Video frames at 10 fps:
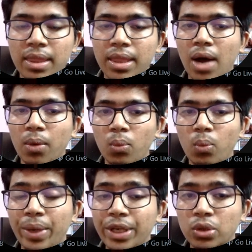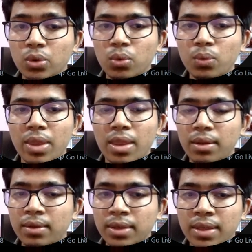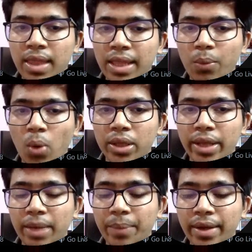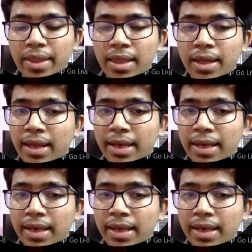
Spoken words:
Now we need to see all the elements.